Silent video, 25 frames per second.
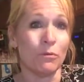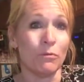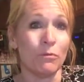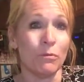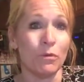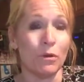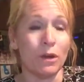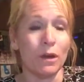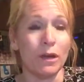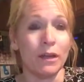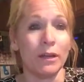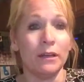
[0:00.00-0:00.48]

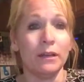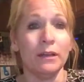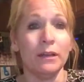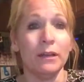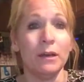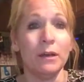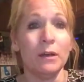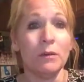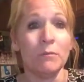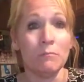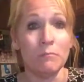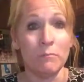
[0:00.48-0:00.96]
one
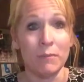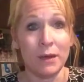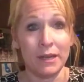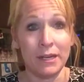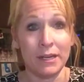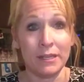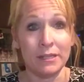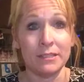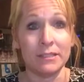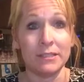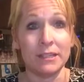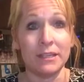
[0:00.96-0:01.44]

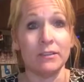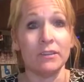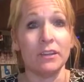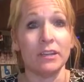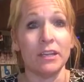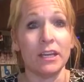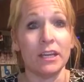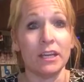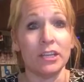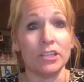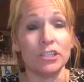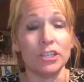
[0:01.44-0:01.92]
menace in the
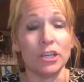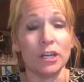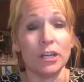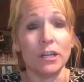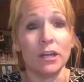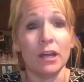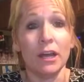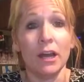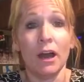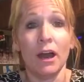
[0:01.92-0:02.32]
kitchen.